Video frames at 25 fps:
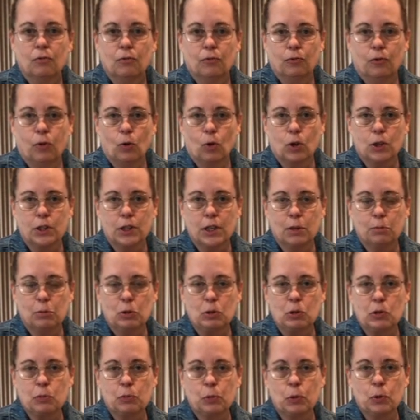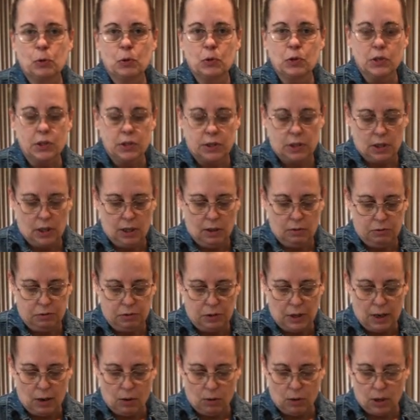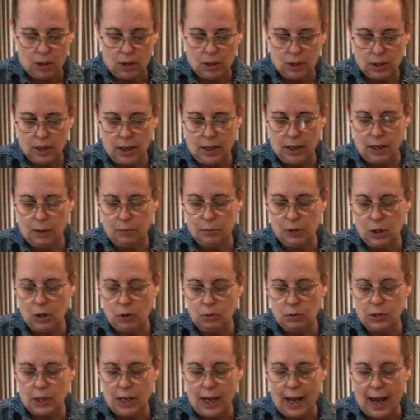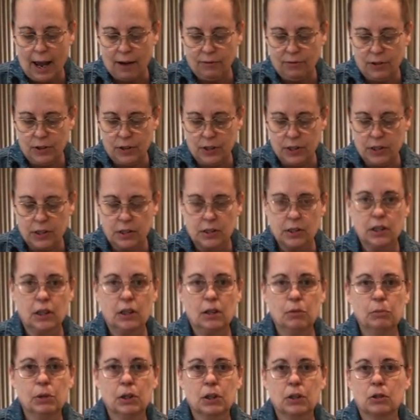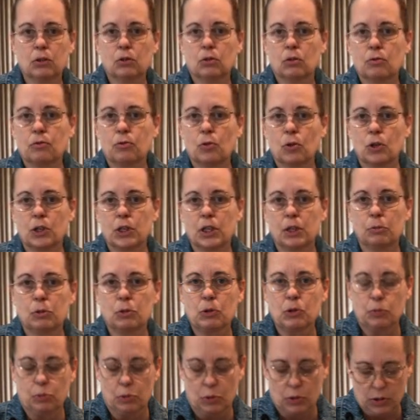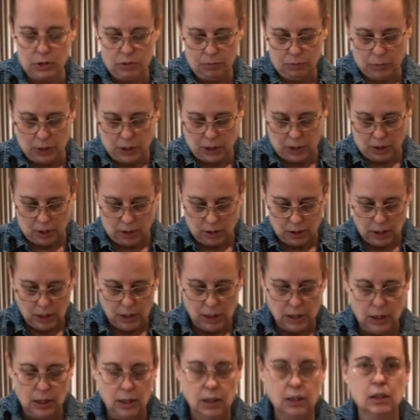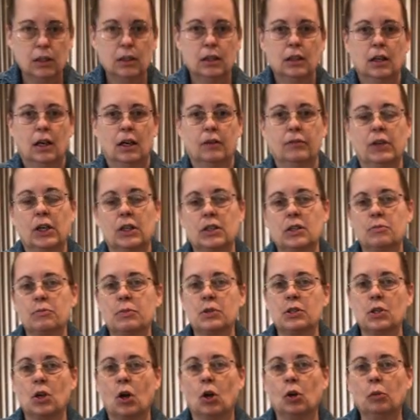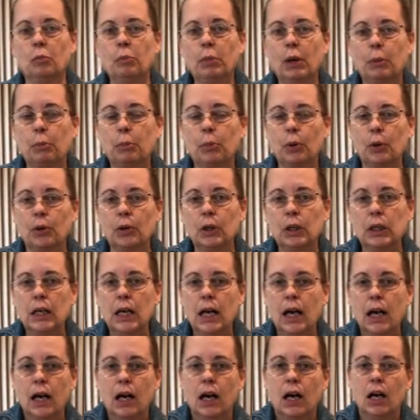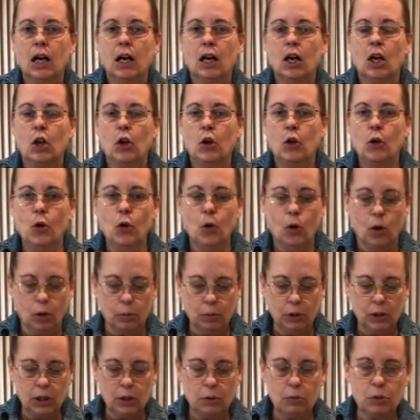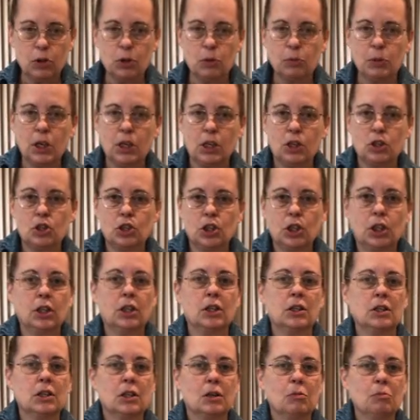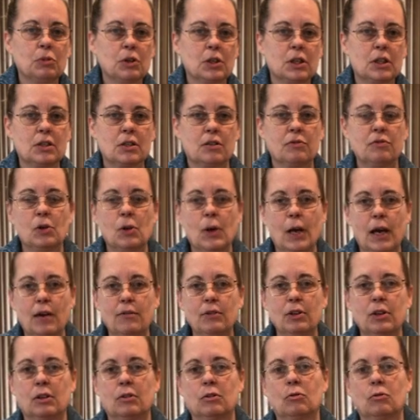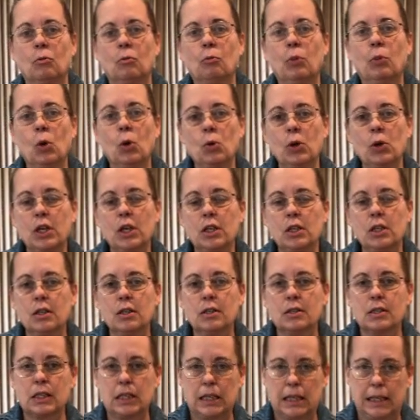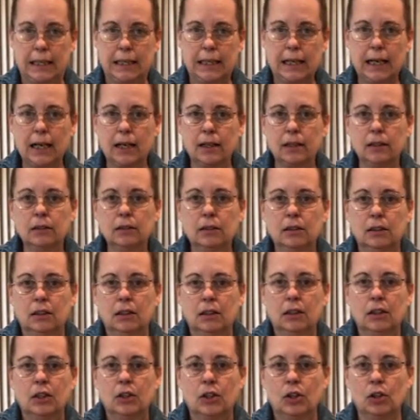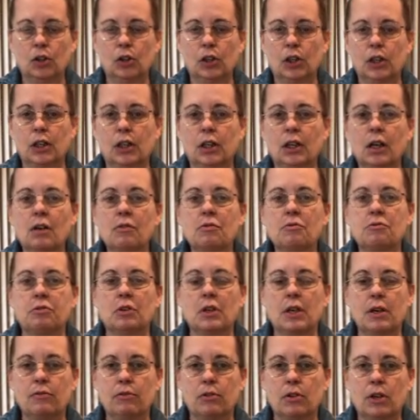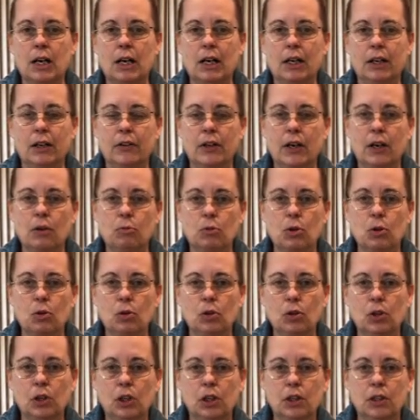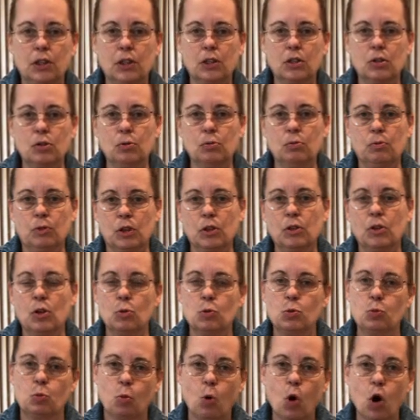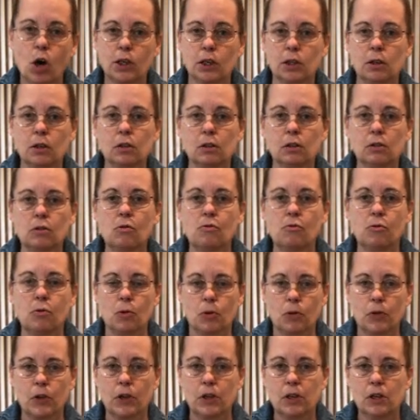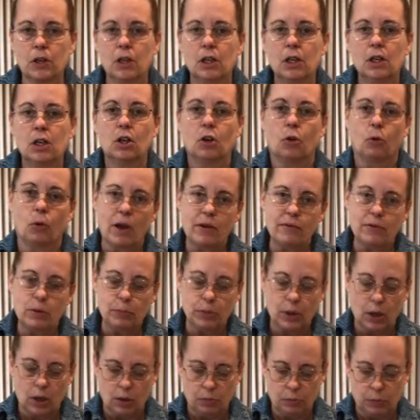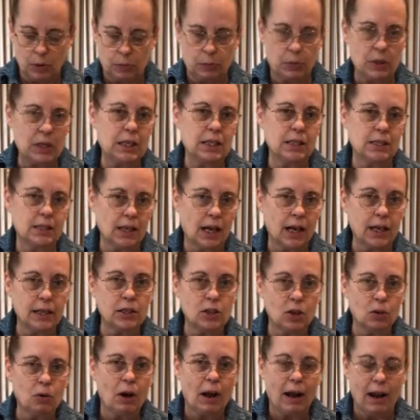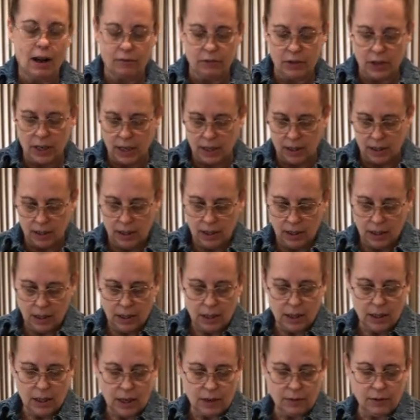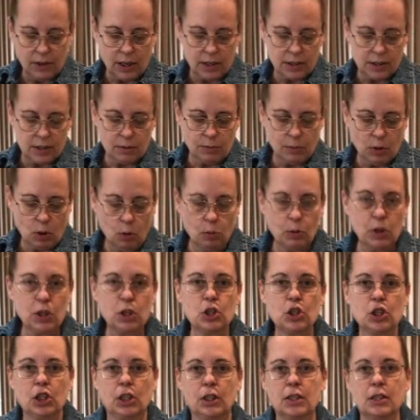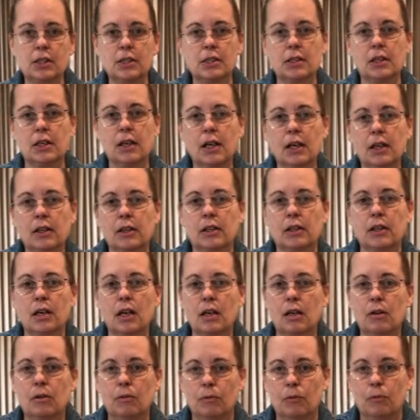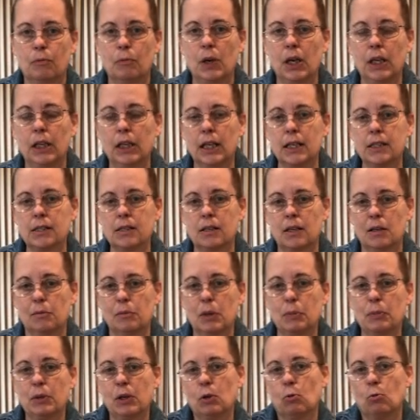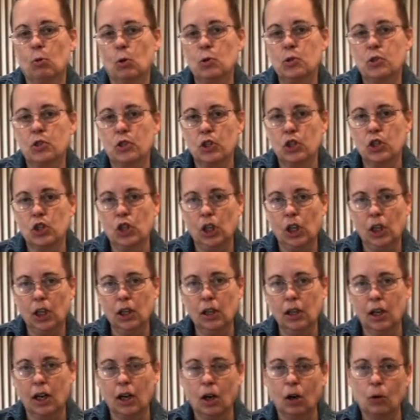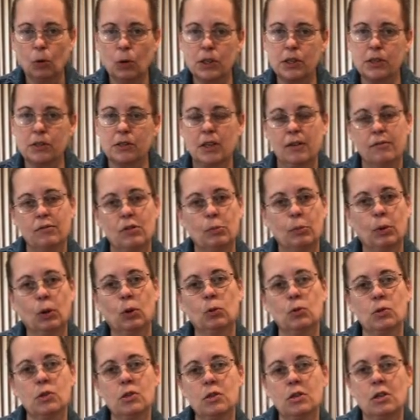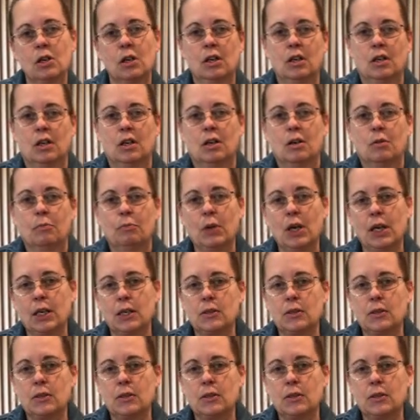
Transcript: 4 tablespoons of flour, and I'm going to use 1/2 of this stick of butter, or 4 tablespoons of butter. I've got some salt and pepper. Normally when you're making chicken and dumplings, if you have it bone in, skin on, you'll get enough flavor out of that when you cook it that you can use water for the gravy part. But because I don't have that, I've got some homemade chicken stock that I made last time I made a roasted chicken. I always save the bones, make